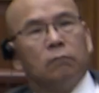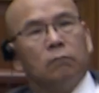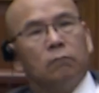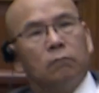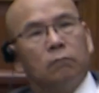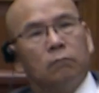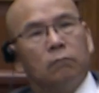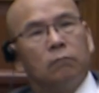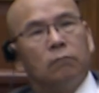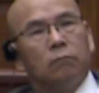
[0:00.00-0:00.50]

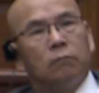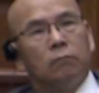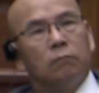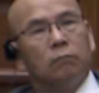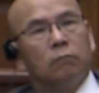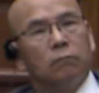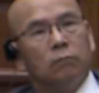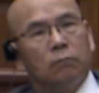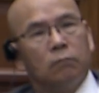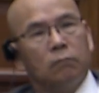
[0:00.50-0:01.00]

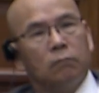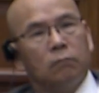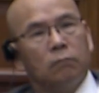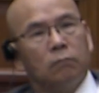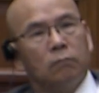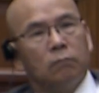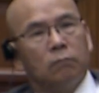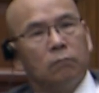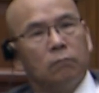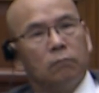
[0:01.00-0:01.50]

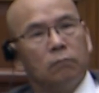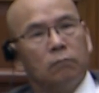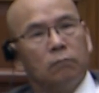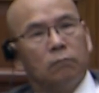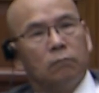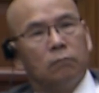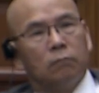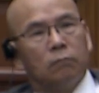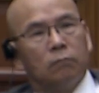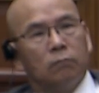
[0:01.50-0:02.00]

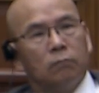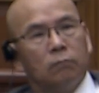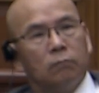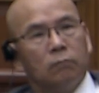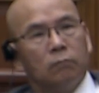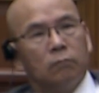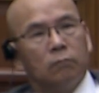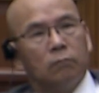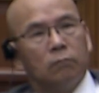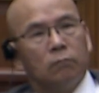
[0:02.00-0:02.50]

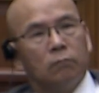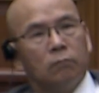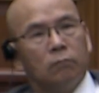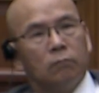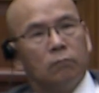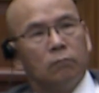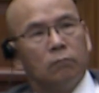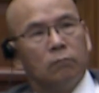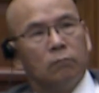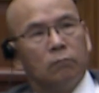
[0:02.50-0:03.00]

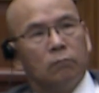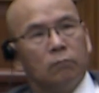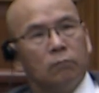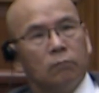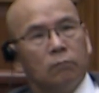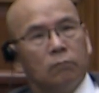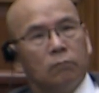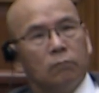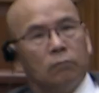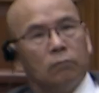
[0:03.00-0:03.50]

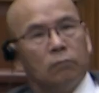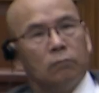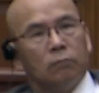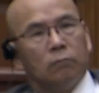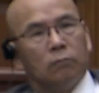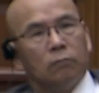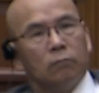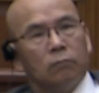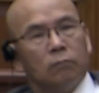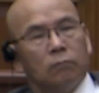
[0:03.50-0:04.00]

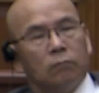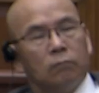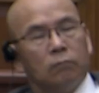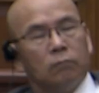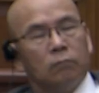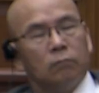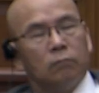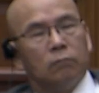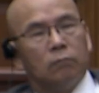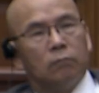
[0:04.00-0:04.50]

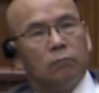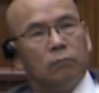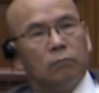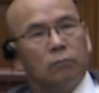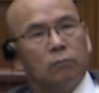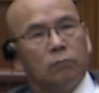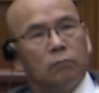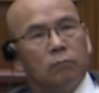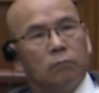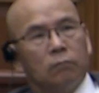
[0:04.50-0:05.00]

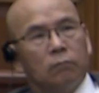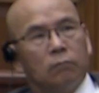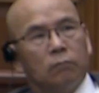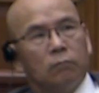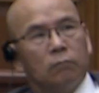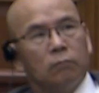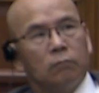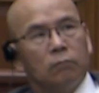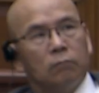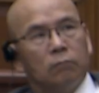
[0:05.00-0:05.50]

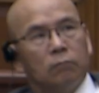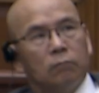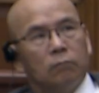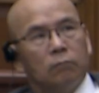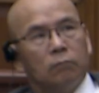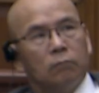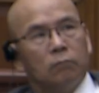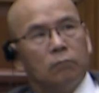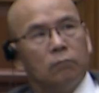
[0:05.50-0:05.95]
[no speech]